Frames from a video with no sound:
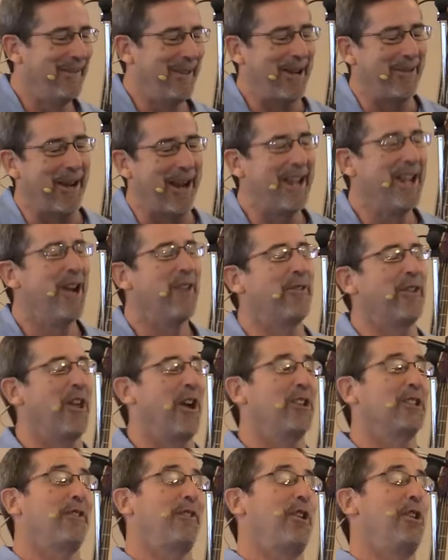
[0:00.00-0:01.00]
anyway, for
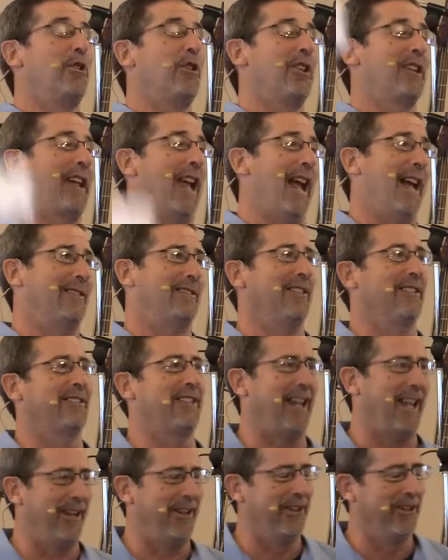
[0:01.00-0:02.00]
those of you who are guessing,
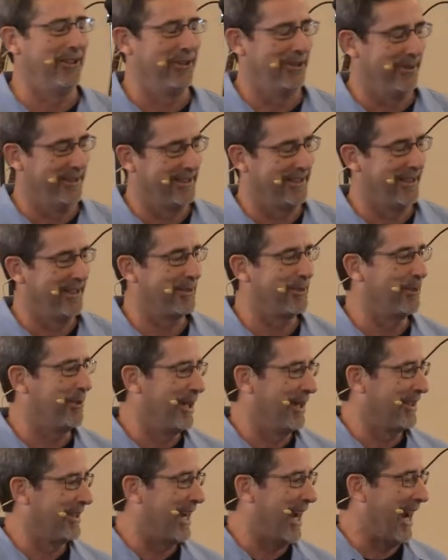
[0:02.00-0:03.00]
saying, Who is this
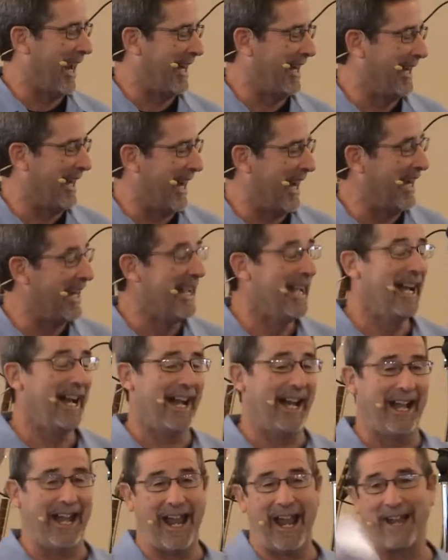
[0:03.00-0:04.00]
weird guy today?
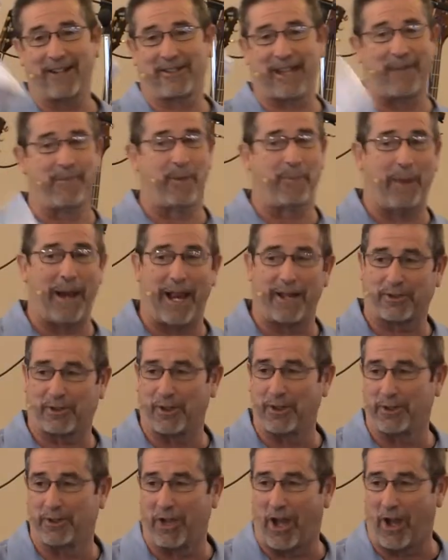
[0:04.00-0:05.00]
Uh, actually, I'm the pastor
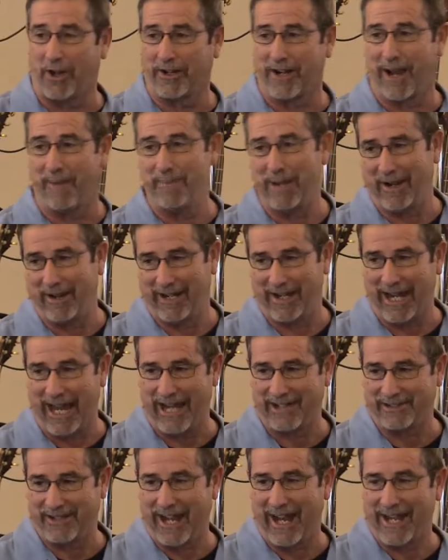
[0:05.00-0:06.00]
whose daughter got married
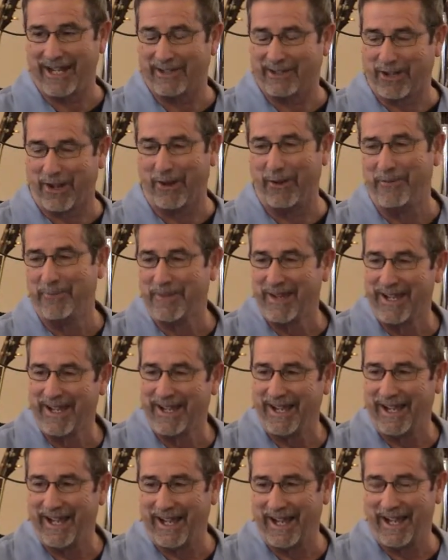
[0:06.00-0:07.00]
last night. So
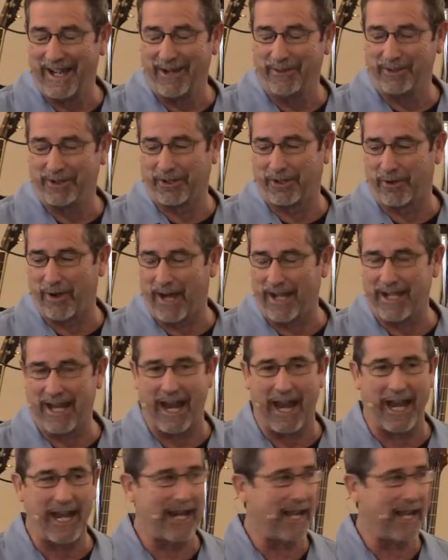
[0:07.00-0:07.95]
uh, it was a great day.